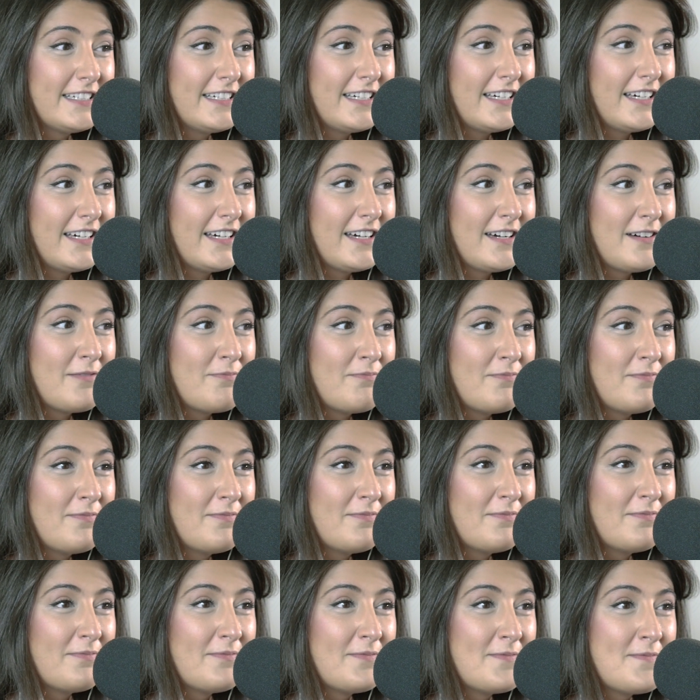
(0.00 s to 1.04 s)

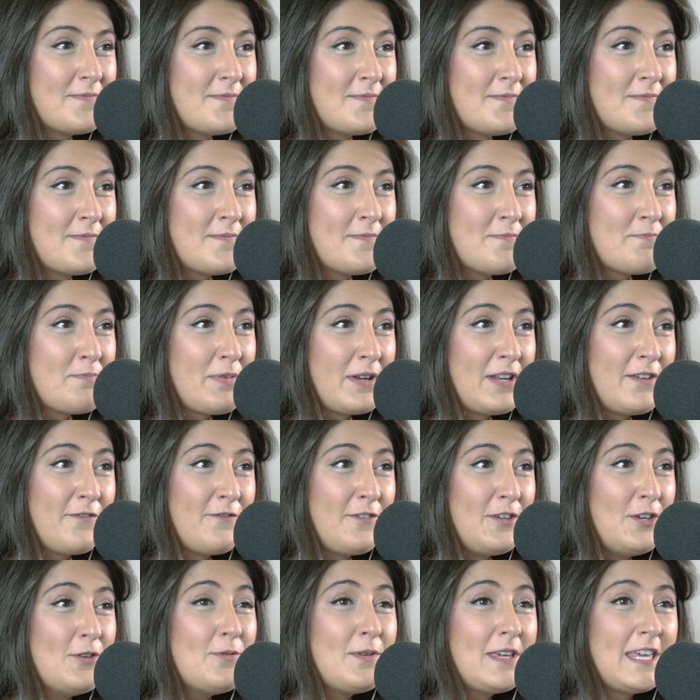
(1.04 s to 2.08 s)
But if
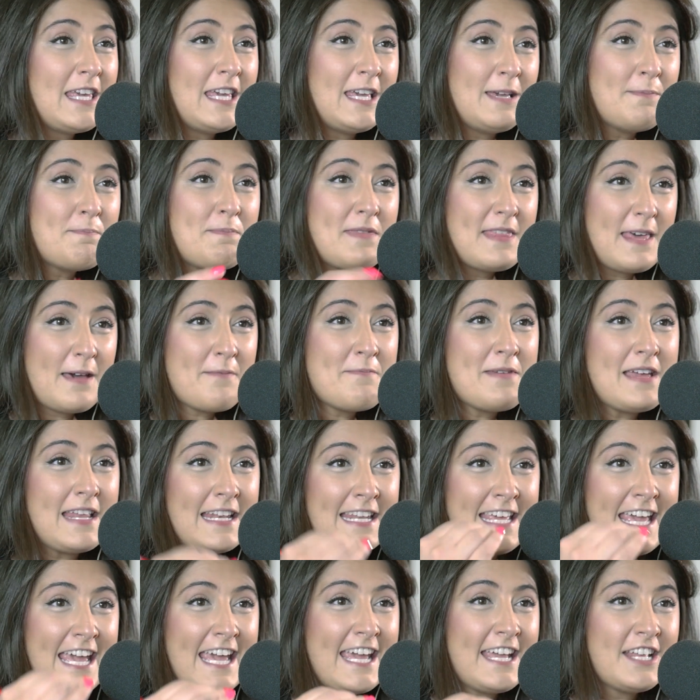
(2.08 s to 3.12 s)
you keep them
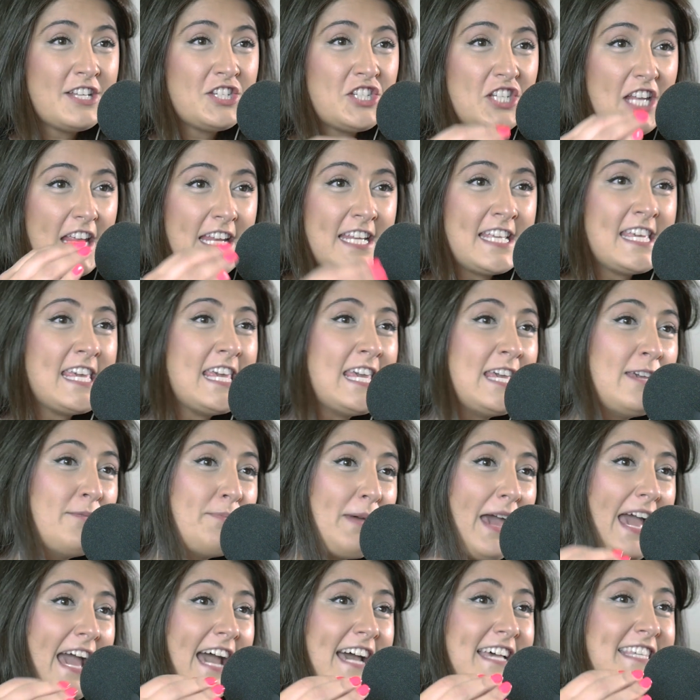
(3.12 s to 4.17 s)
engaged and
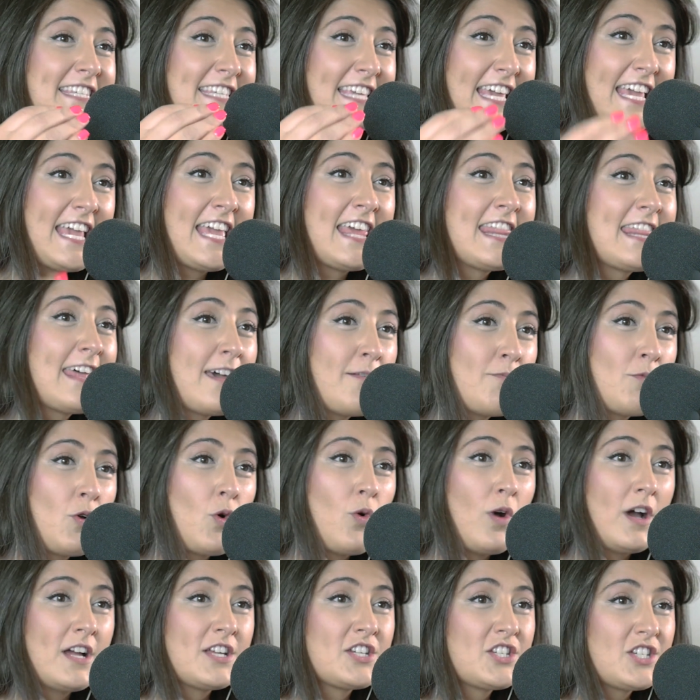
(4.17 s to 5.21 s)
keep asking them
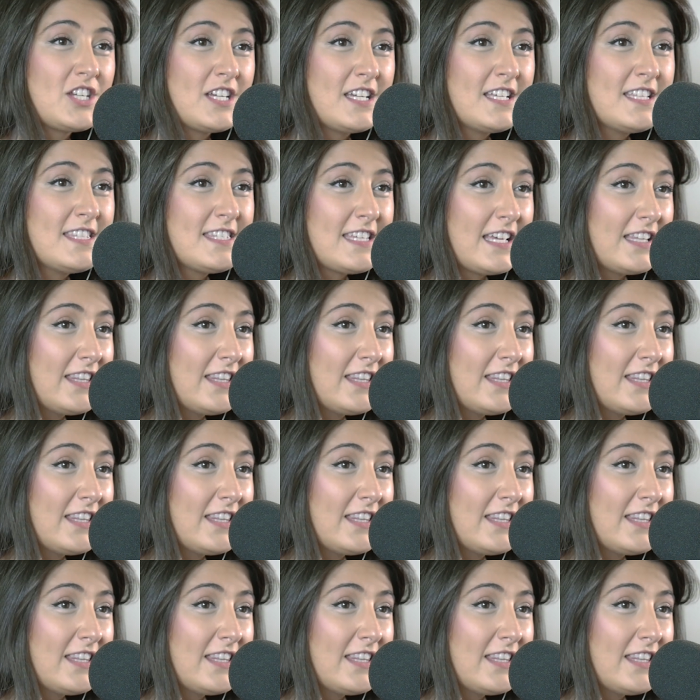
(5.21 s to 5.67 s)
questions,